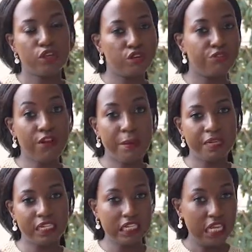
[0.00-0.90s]
your
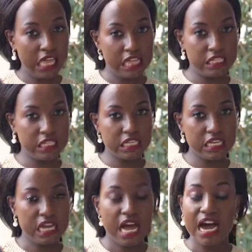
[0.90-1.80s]
family this
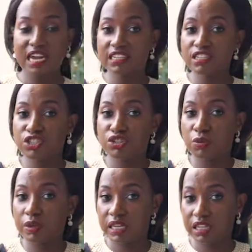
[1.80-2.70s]
thing, unless you don't
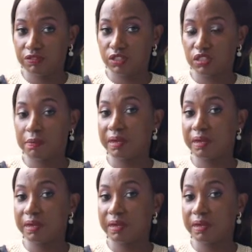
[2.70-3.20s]
want to give it to them.